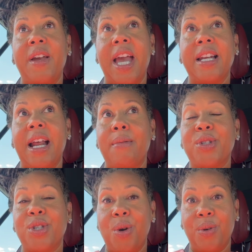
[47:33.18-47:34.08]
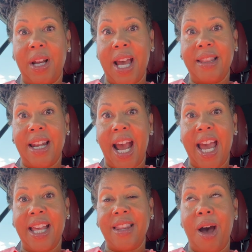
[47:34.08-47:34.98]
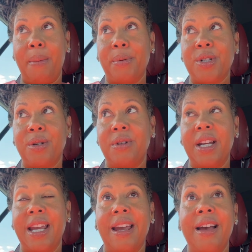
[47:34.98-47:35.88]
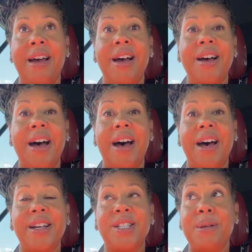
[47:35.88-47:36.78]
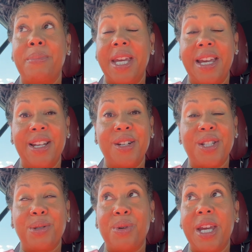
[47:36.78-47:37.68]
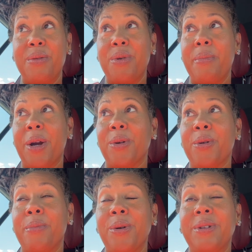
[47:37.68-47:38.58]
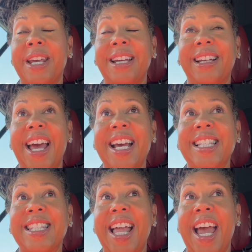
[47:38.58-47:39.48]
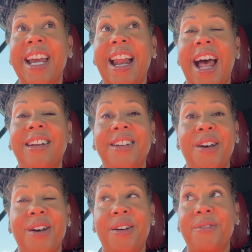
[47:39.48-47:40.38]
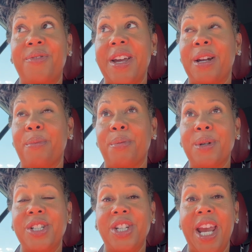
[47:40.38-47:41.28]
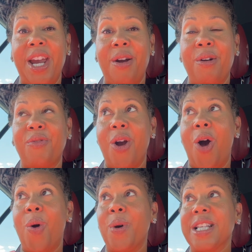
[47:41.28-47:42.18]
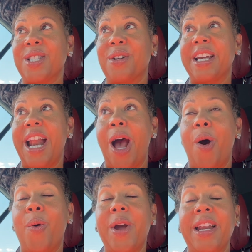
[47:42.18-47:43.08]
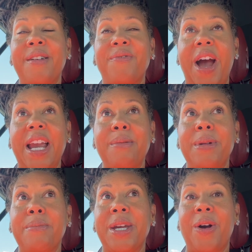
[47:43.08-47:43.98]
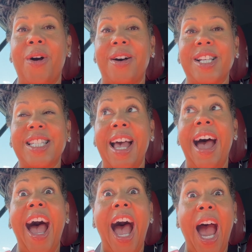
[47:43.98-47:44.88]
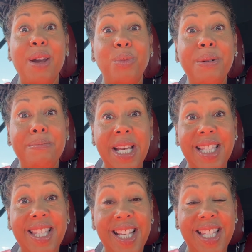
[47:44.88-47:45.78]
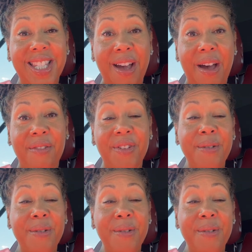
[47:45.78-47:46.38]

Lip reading: And I'm so glad that I had the opportunity to be in the suite with my girl Monique last night. I love and appreciate her for always looking out and inviting me, because I would miss this stuff